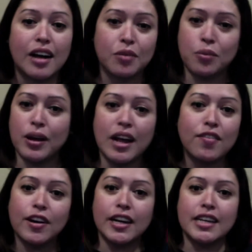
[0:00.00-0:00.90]

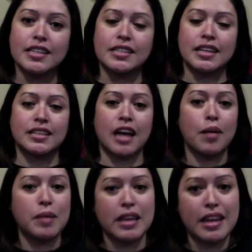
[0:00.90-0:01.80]
Whatever it is, it's
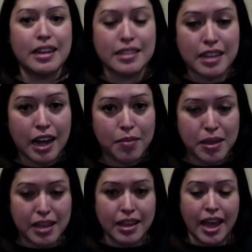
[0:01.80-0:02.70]
coming in, it's
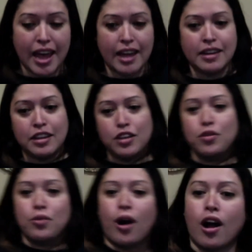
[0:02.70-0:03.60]
coming, and
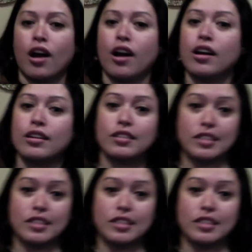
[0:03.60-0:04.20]
you are